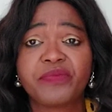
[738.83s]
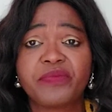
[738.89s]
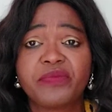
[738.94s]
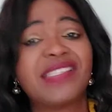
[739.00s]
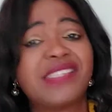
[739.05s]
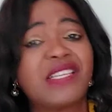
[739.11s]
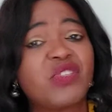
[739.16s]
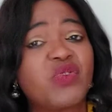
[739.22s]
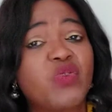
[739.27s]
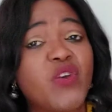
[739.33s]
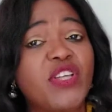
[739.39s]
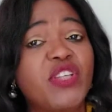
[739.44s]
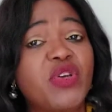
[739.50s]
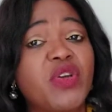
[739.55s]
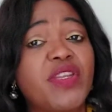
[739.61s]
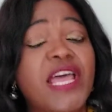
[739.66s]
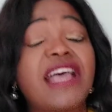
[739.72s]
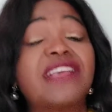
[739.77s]
that
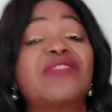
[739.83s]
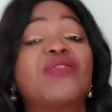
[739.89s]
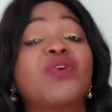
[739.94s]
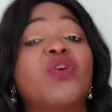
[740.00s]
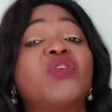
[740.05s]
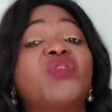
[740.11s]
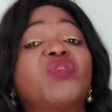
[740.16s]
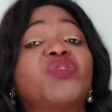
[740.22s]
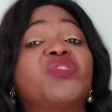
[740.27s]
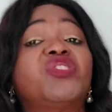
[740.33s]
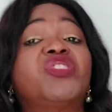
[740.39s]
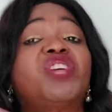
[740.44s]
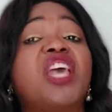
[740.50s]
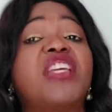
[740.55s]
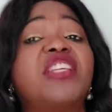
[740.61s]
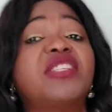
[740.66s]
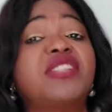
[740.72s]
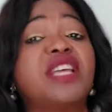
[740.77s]
situation has also
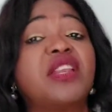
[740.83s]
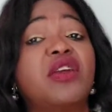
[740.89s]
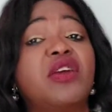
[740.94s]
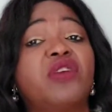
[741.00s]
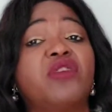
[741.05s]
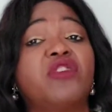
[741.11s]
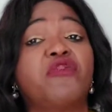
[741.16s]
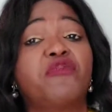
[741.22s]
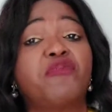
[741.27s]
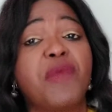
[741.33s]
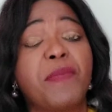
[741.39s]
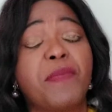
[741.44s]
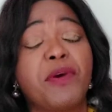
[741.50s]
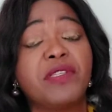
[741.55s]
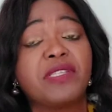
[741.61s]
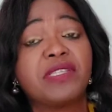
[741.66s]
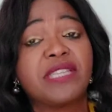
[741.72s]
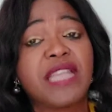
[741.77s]
changed a lot of
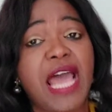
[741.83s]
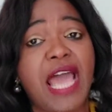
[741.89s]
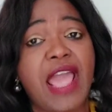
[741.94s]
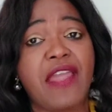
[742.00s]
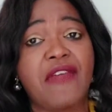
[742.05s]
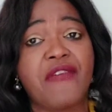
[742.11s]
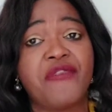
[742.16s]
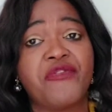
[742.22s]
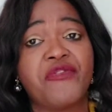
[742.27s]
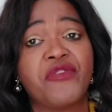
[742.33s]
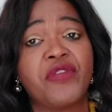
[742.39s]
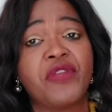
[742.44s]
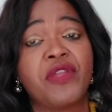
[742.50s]
people's lives